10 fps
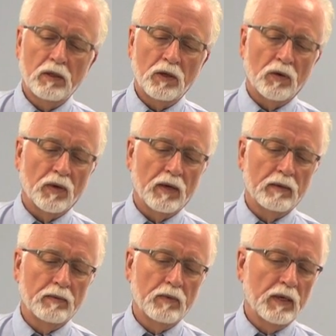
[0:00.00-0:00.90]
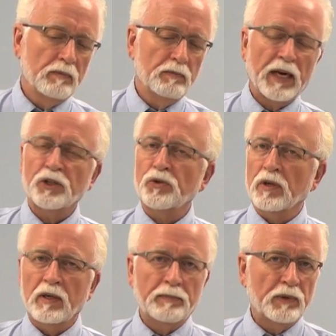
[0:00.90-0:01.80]
you know,
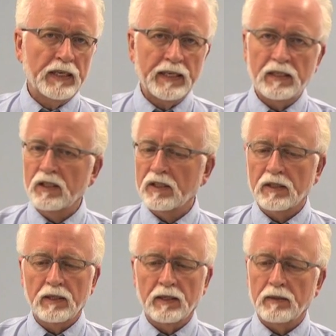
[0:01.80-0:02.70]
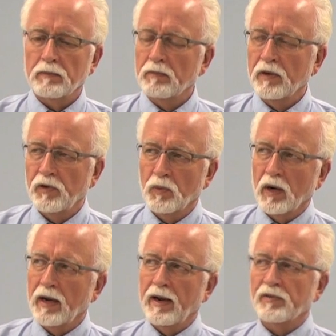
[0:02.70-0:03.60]
extra clip leads um, if you
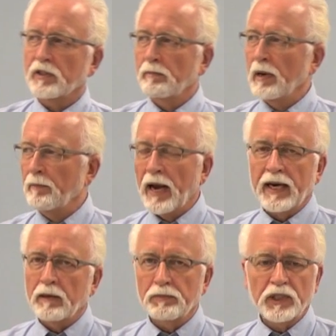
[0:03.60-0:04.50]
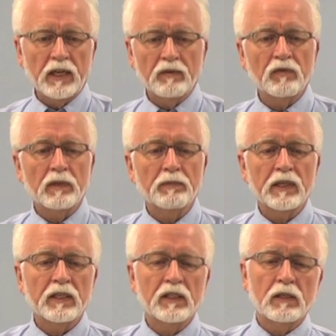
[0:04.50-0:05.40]
want to have some a backup set of clip
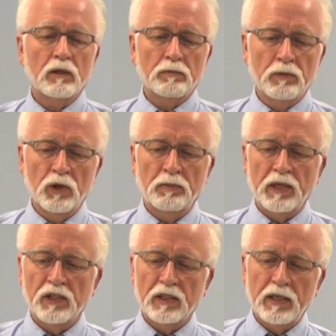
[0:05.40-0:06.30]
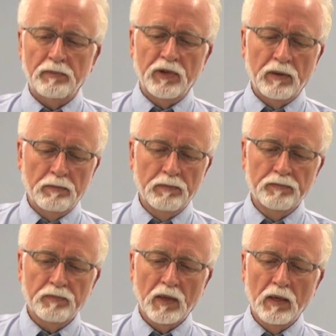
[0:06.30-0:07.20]
leads, it's a good, good place to keep them
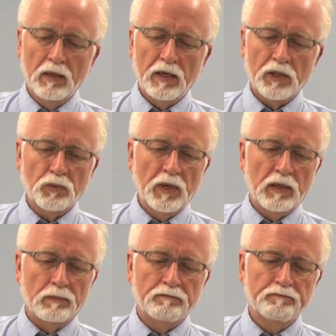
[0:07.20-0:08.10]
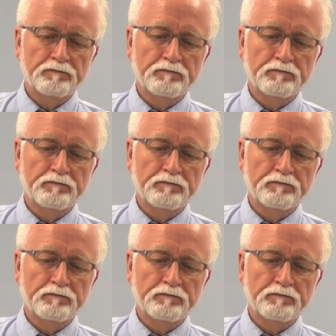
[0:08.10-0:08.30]
as well.